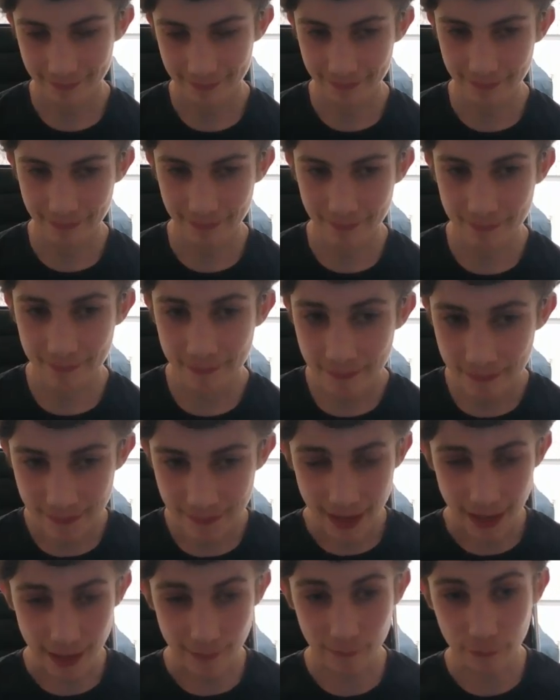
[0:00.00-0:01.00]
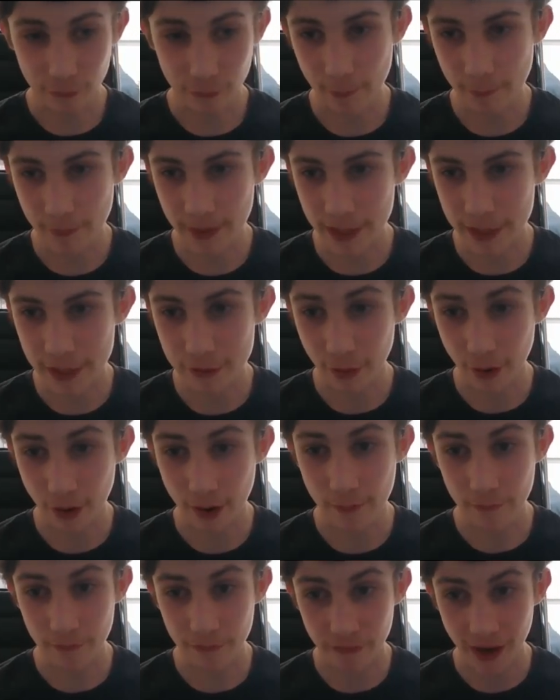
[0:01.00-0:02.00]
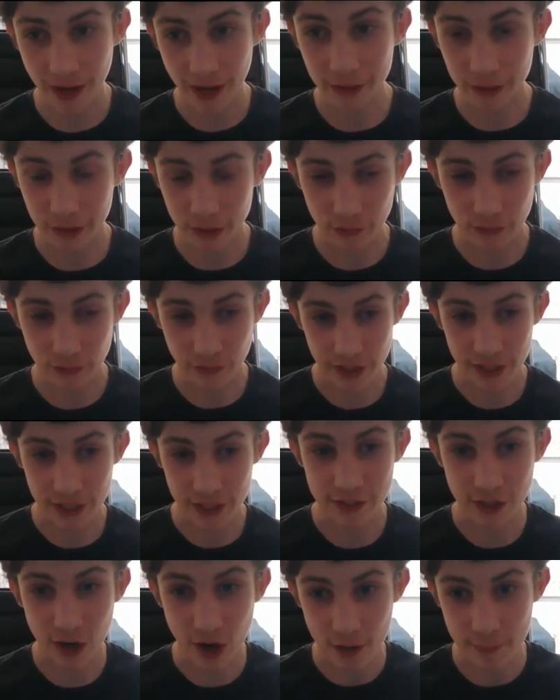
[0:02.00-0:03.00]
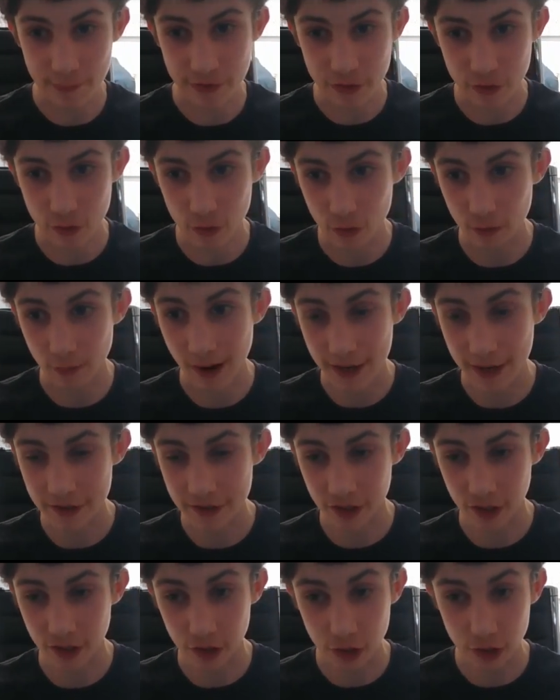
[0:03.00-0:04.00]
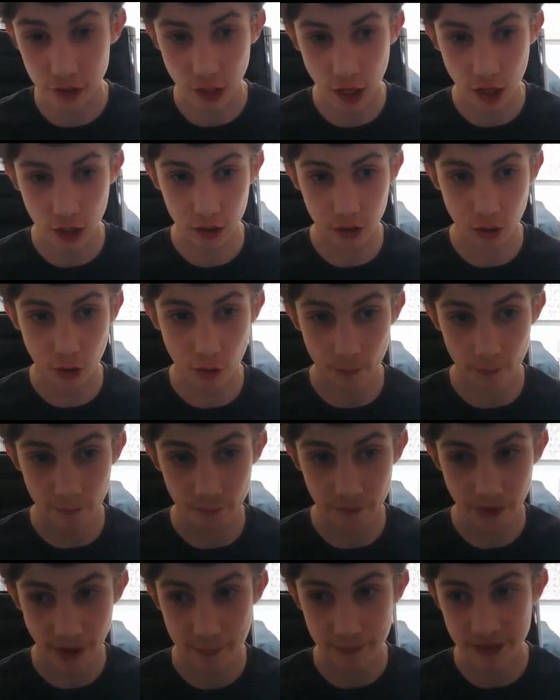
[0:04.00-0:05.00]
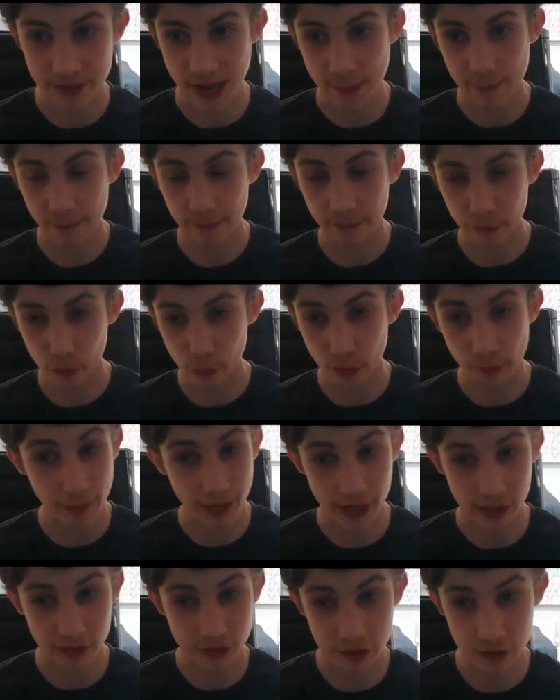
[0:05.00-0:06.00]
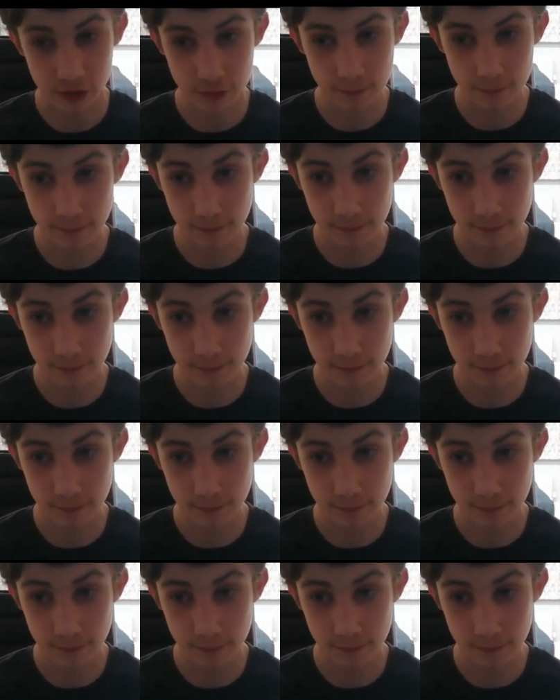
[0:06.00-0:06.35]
Mm-hmm. And from me, Grant, thank you for your time as always, and good luck on Feb 10th. All the best.